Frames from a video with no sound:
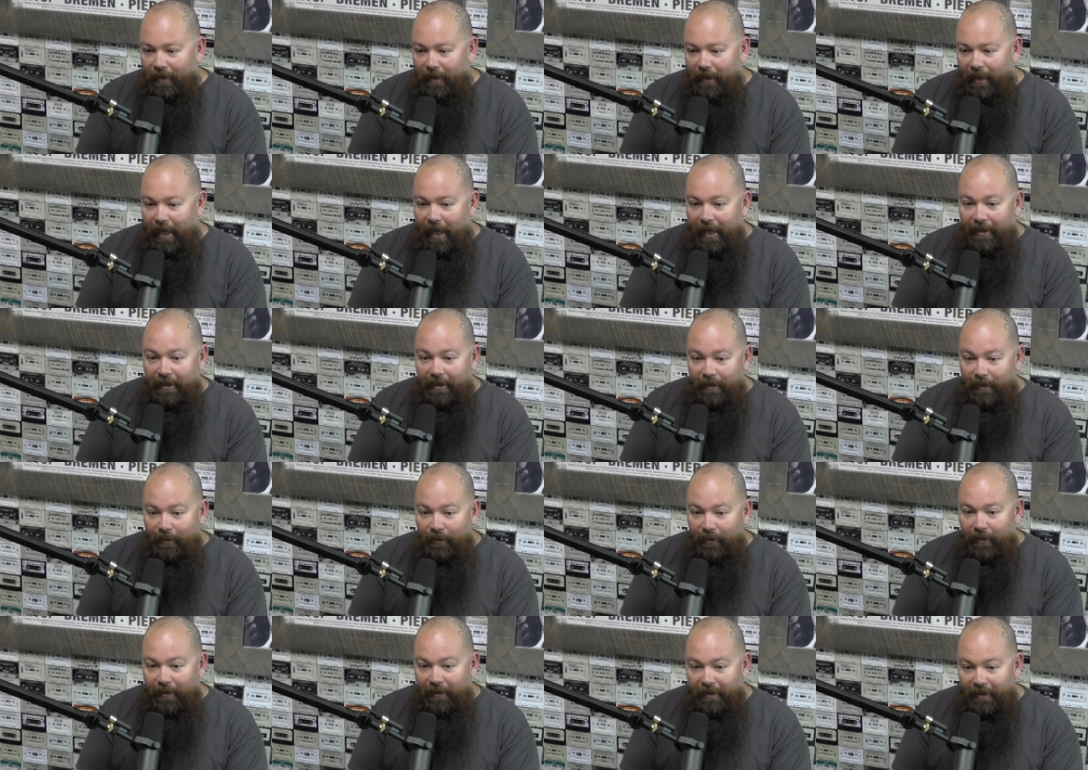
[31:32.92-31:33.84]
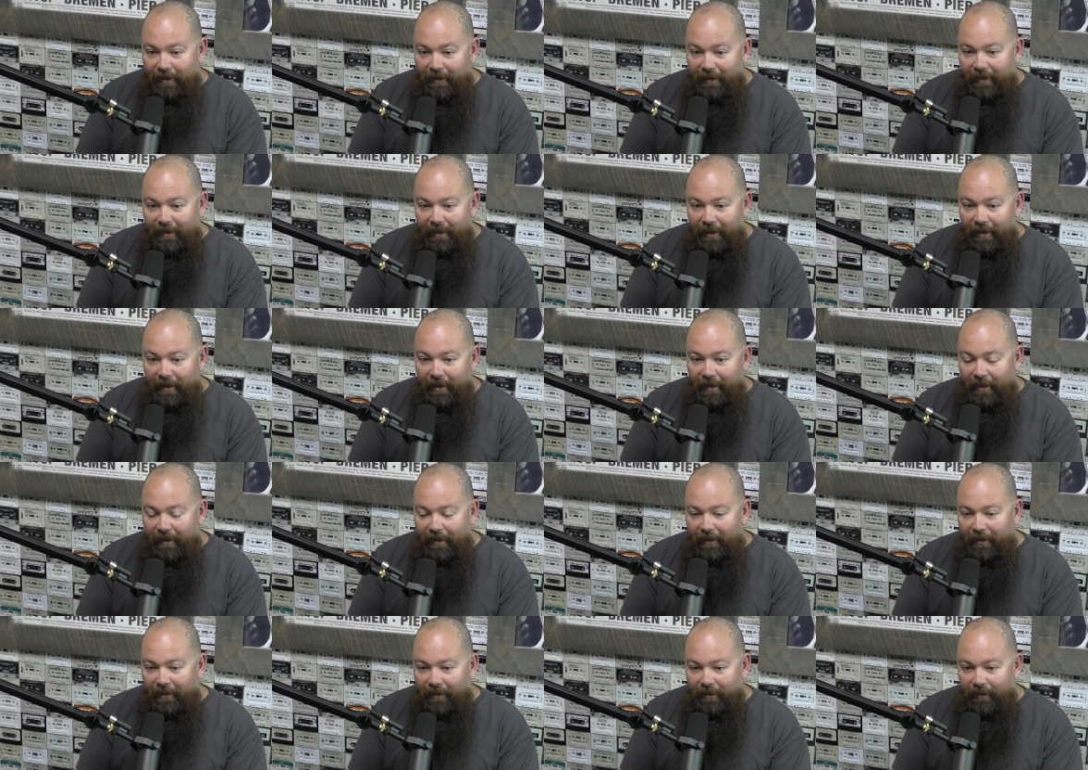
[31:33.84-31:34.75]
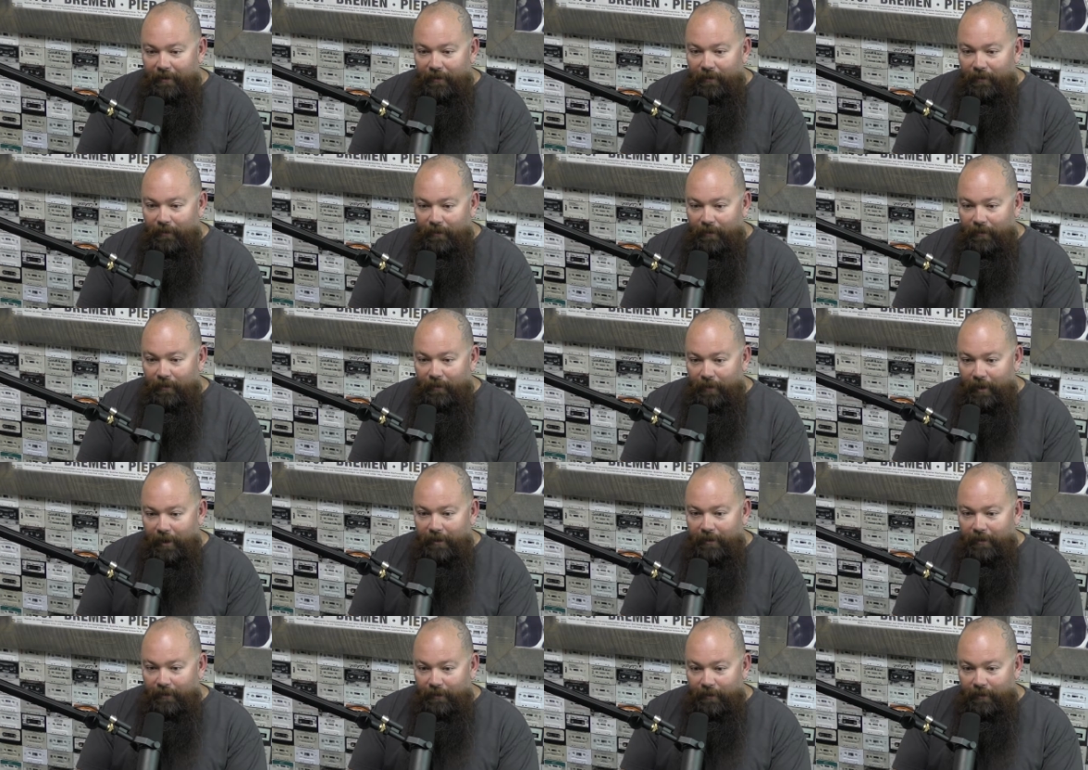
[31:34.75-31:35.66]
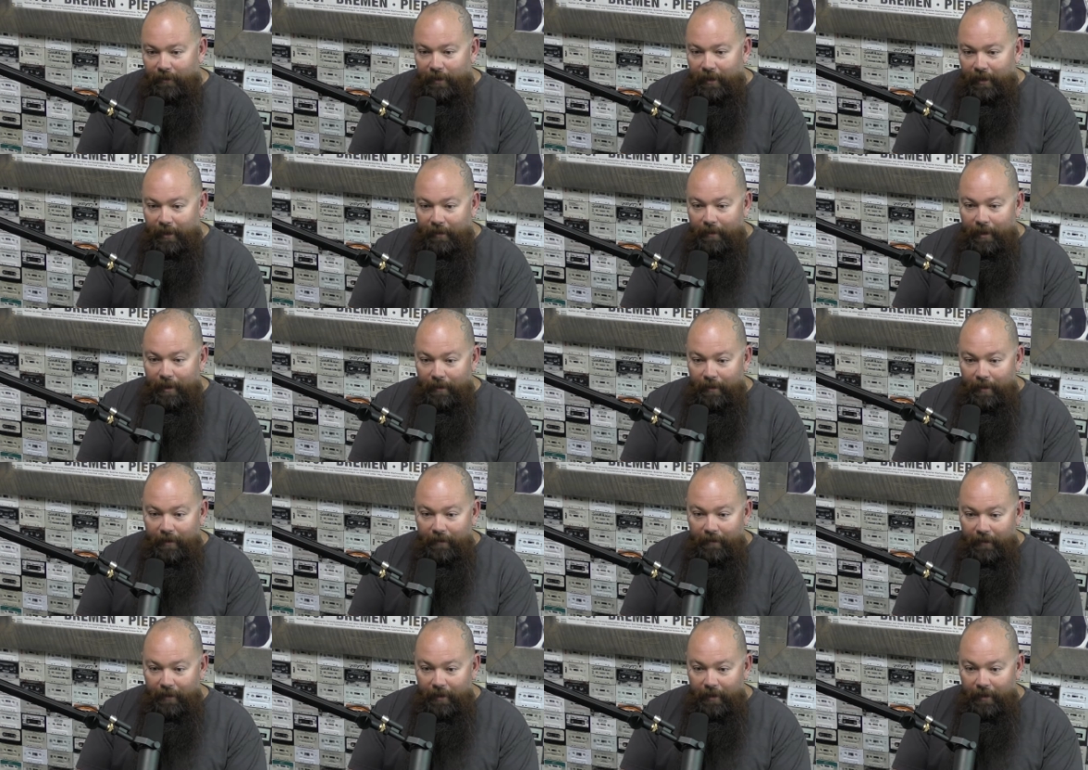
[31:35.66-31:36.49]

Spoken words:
The Nasty Boys, wrestlers from the WWF